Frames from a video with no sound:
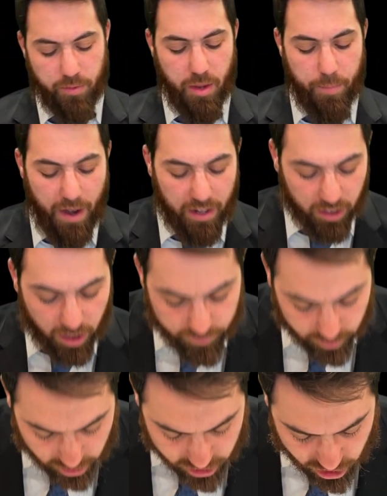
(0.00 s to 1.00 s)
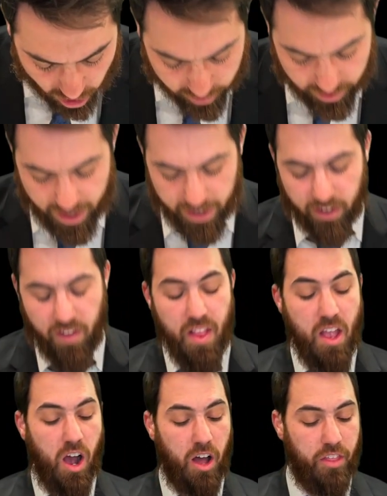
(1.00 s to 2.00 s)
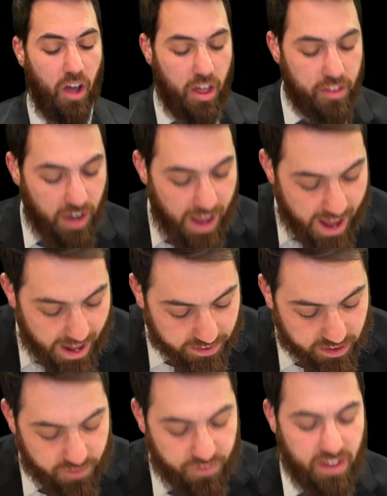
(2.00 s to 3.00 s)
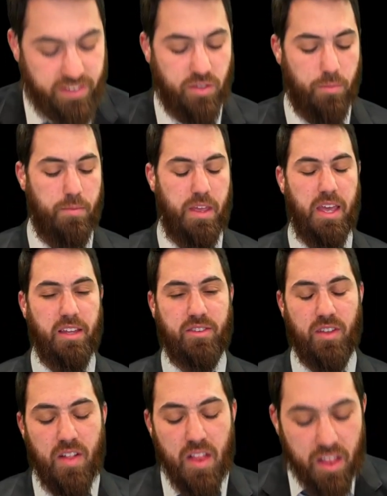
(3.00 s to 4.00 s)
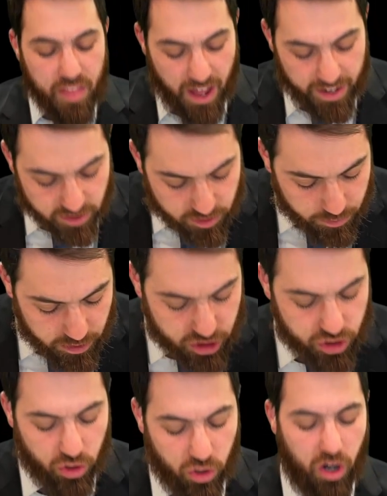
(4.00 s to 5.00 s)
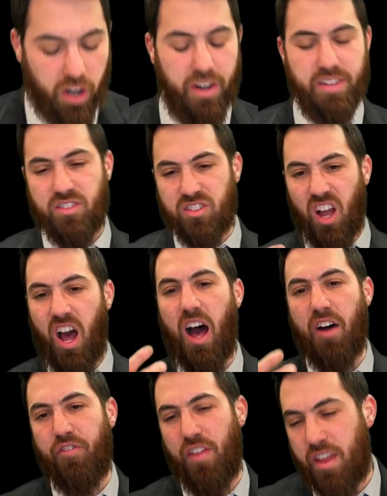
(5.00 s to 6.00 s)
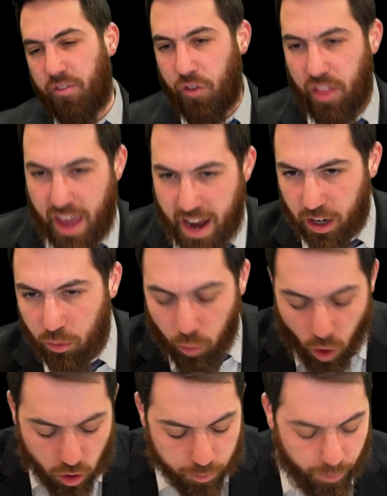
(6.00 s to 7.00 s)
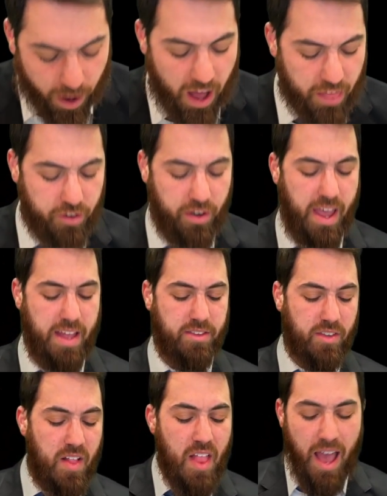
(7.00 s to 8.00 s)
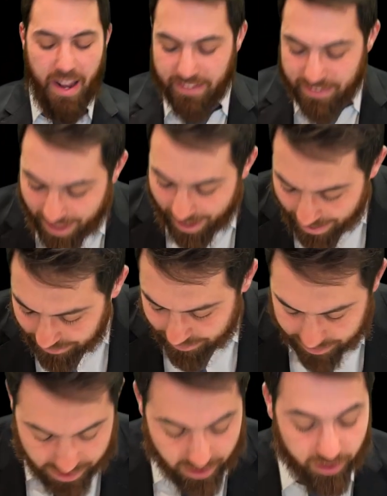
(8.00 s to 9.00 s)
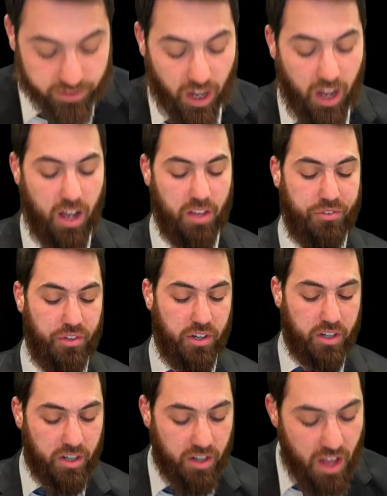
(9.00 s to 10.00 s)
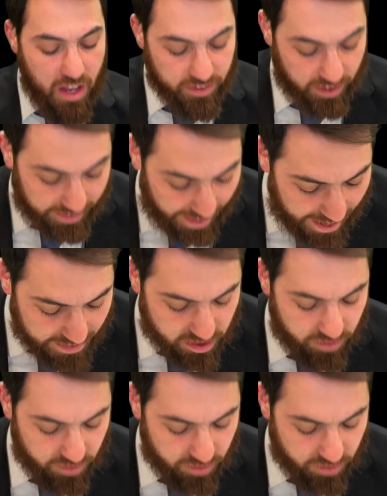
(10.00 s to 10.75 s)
On the other hand, if it's meat that is mature, it's tough, and therefore the air won't bother it, and it's not sealed, Also, The God